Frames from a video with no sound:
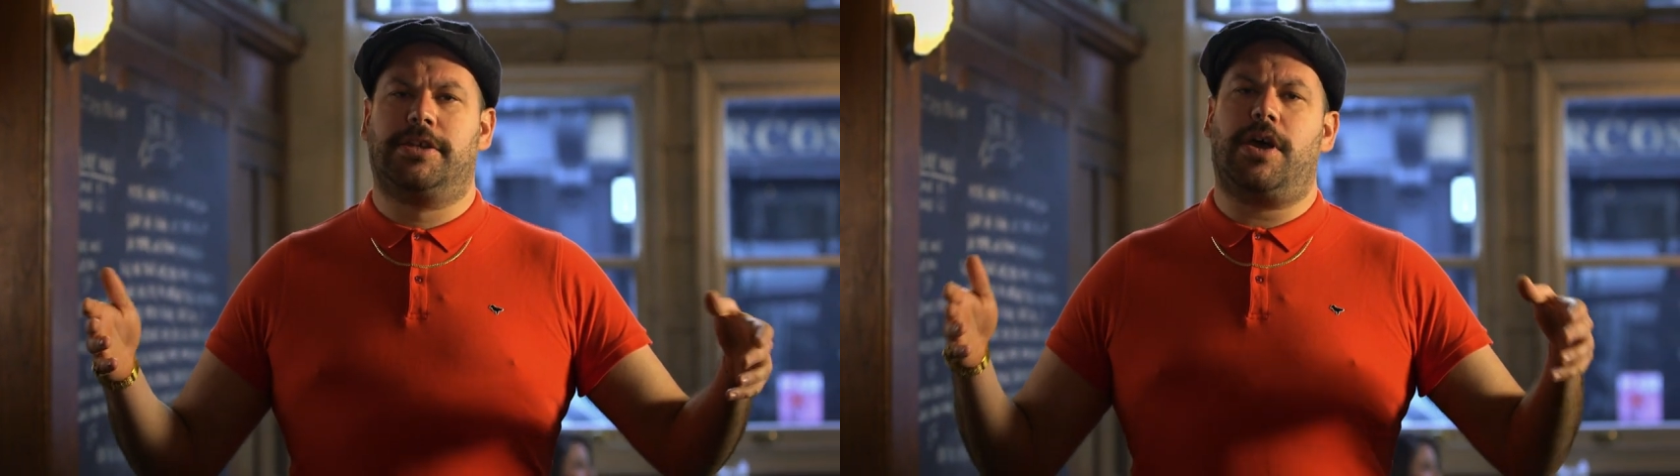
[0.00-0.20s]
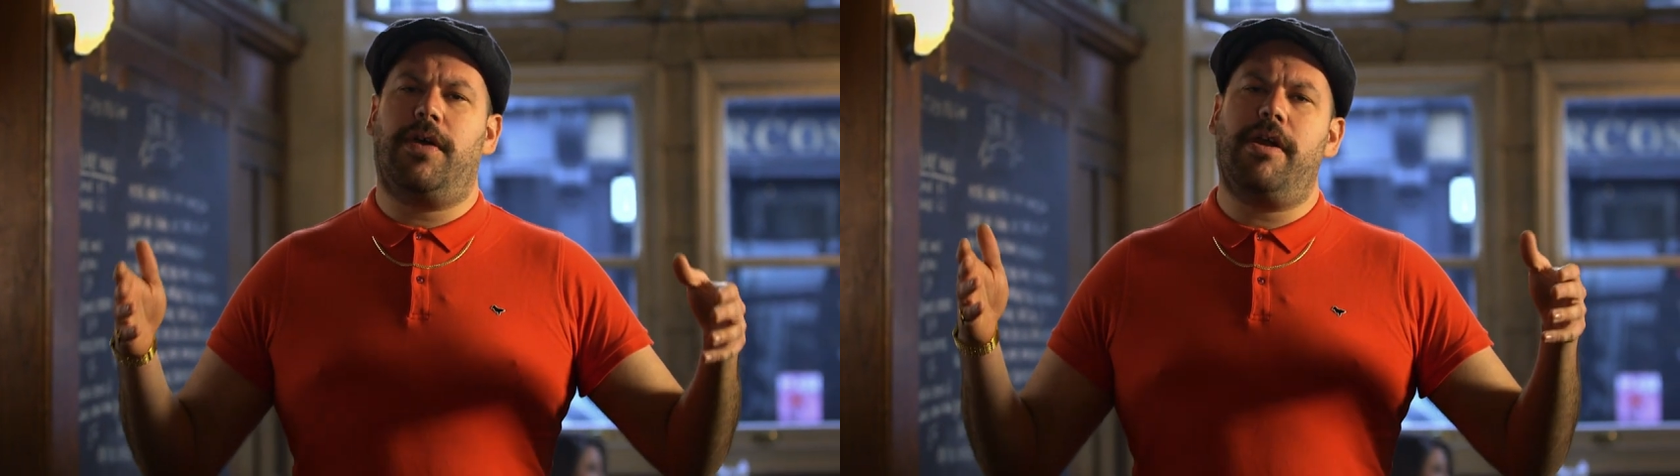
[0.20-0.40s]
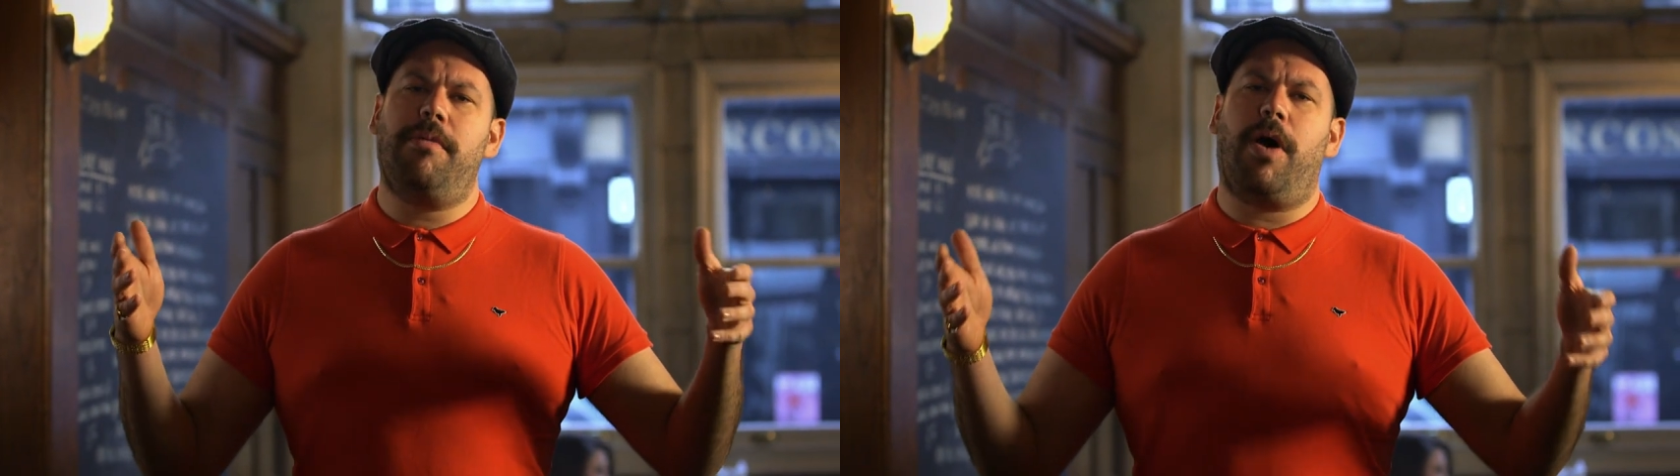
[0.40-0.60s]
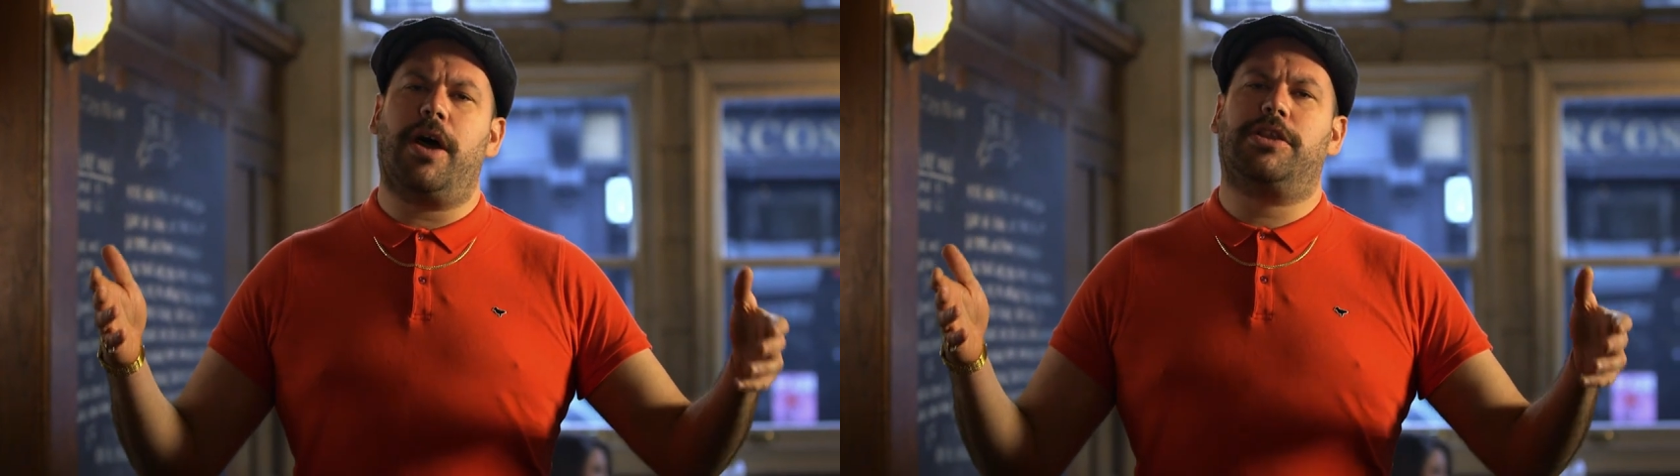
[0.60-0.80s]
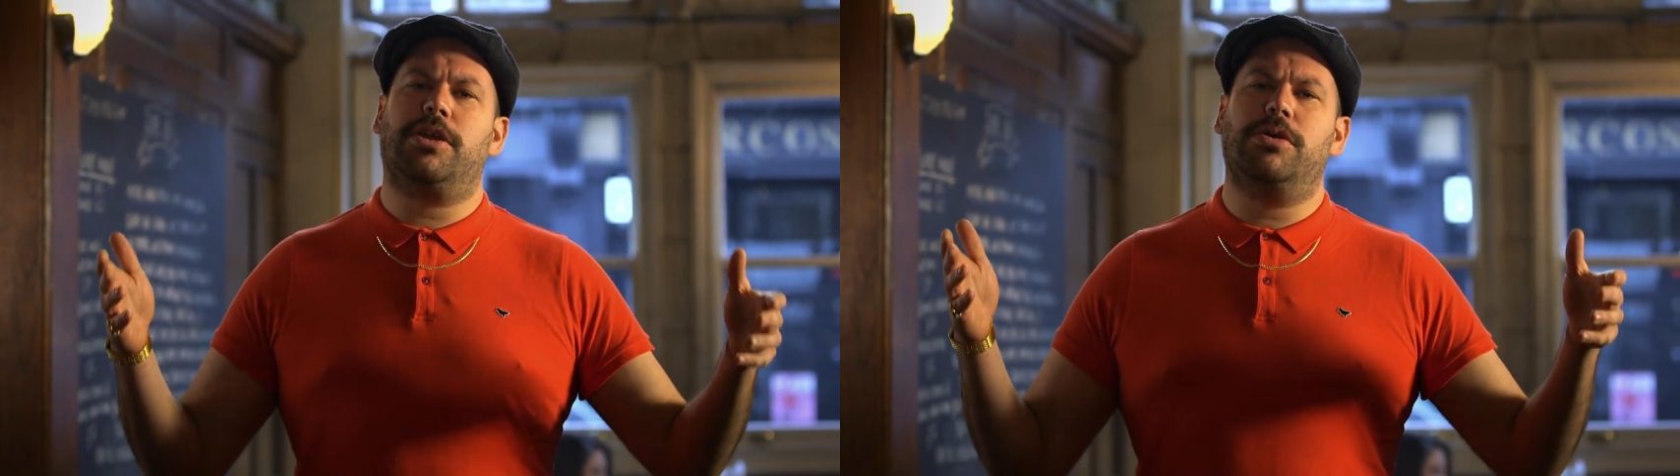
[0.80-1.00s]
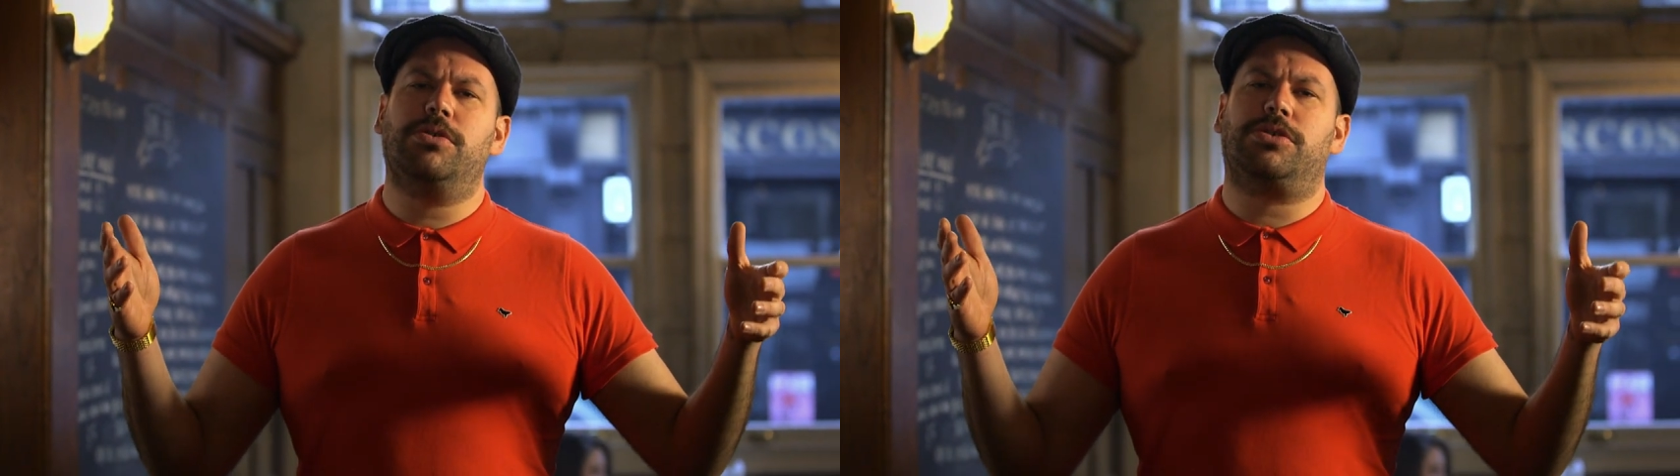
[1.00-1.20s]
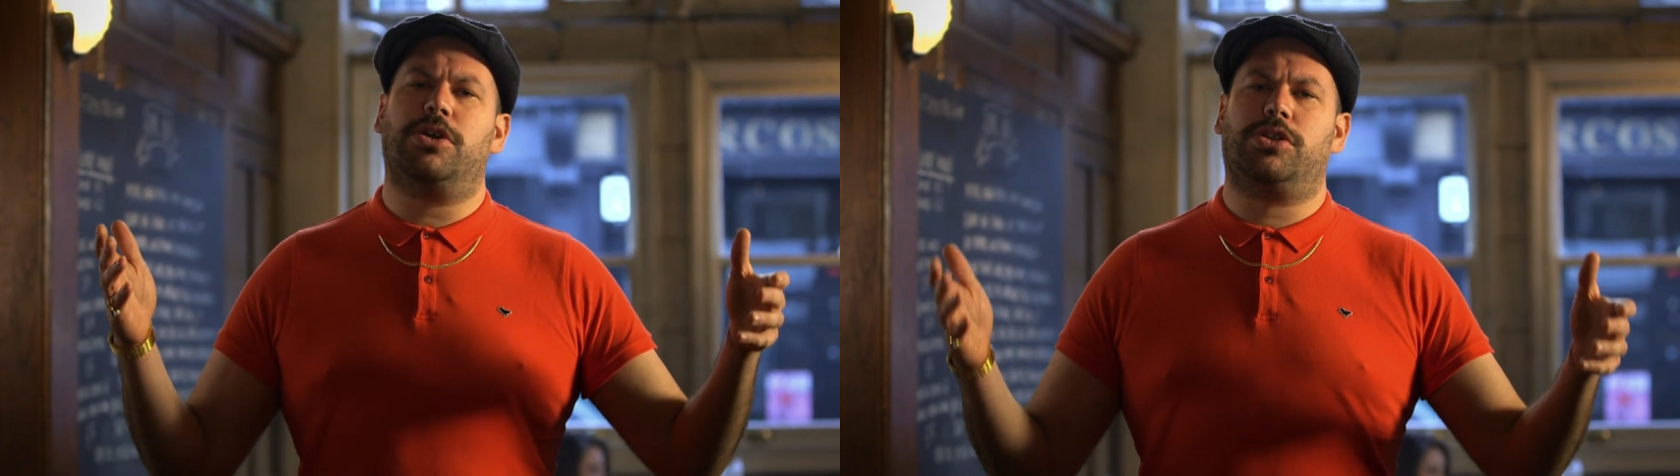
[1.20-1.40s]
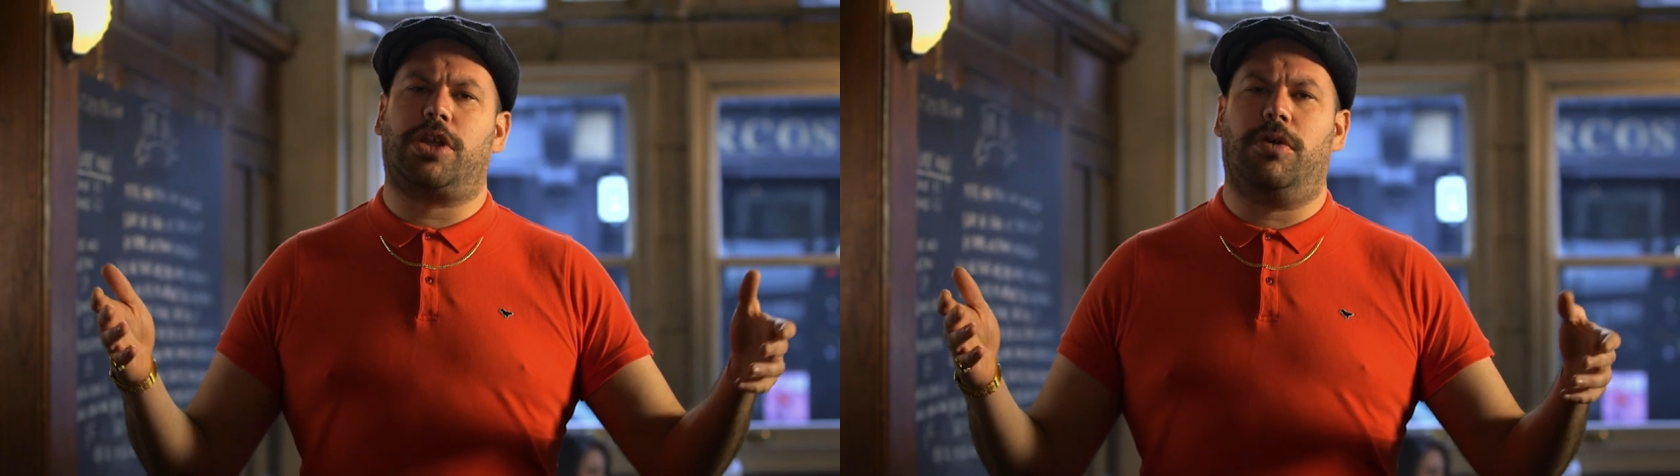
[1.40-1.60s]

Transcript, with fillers: So here are my do's and